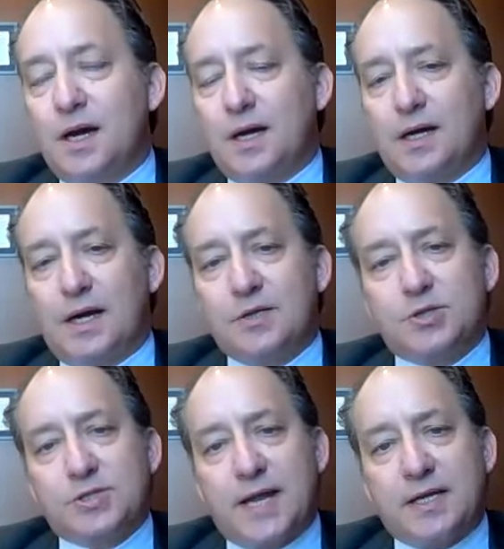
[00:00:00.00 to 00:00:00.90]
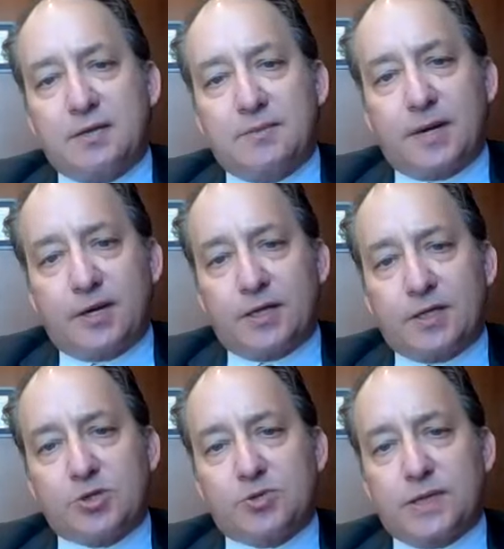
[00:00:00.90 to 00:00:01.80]
understanding American
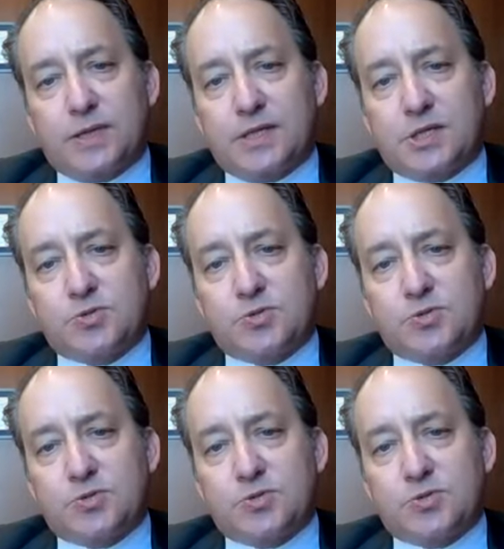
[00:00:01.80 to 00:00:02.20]
history and the